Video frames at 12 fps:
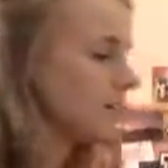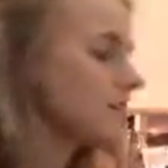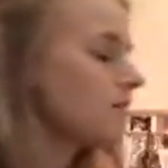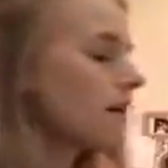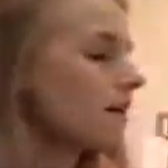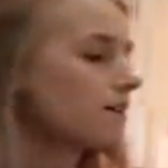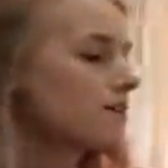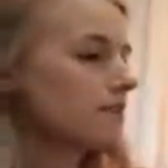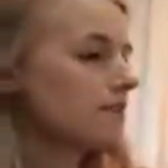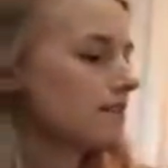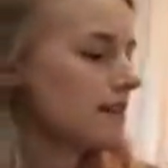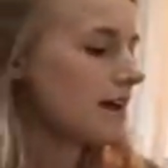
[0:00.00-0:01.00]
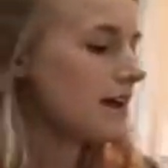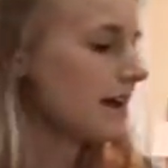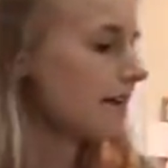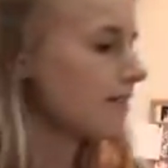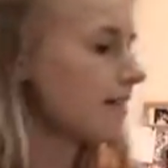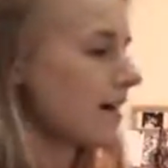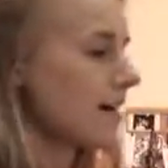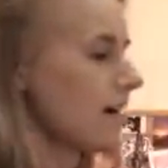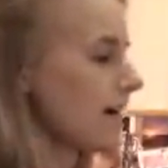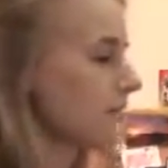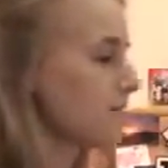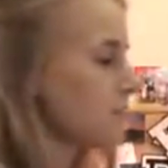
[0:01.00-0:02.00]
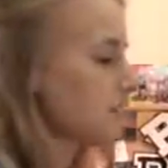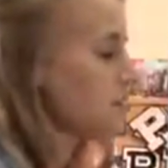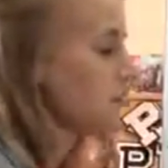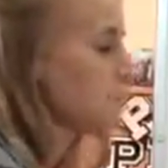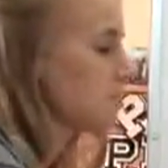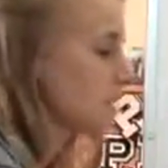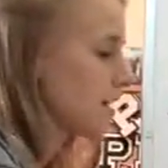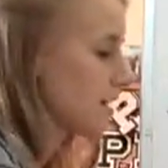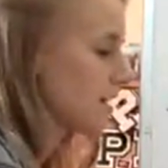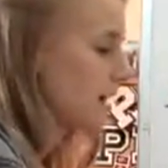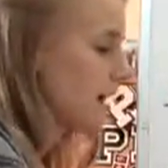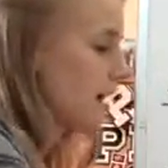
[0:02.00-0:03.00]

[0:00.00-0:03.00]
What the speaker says: So now I have a solution.